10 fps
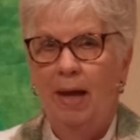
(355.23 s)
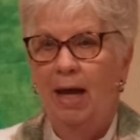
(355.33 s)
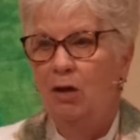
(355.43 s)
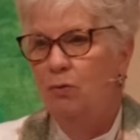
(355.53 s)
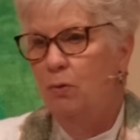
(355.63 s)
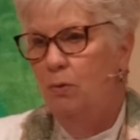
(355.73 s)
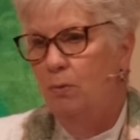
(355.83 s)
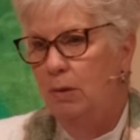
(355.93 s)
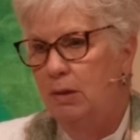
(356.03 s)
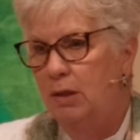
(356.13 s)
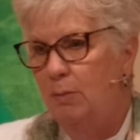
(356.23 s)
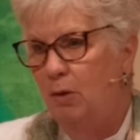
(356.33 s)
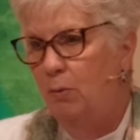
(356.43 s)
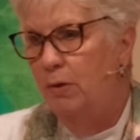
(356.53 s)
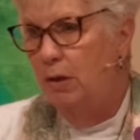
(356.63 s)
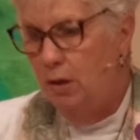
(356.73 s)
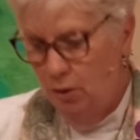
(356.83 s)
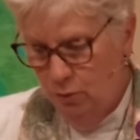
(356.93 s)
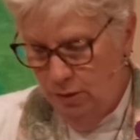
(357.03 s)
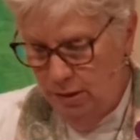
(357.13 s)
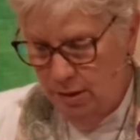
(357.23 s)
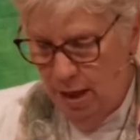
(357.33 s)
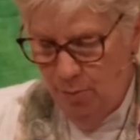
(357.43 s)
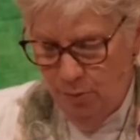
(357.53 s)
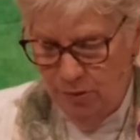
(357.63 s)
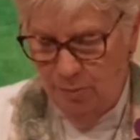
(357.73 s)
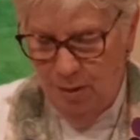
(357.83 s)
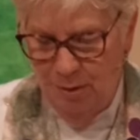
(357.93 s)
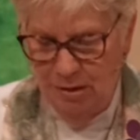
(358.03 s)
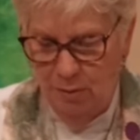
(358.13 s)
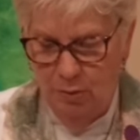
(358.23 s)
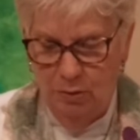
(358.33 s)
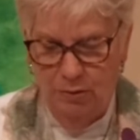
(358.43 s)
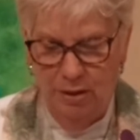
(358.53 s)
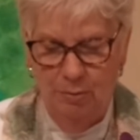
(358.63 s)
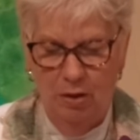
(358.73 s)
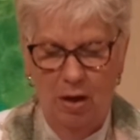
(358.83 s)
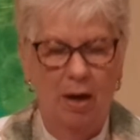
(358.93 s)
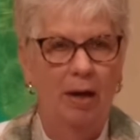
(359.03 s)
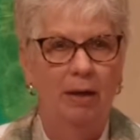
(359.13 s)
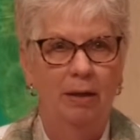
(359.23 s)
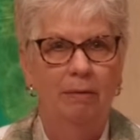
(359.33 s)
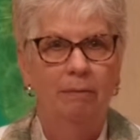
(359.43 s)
Andrew seemed like one of the younger disciples and maybe someone who seemed kind.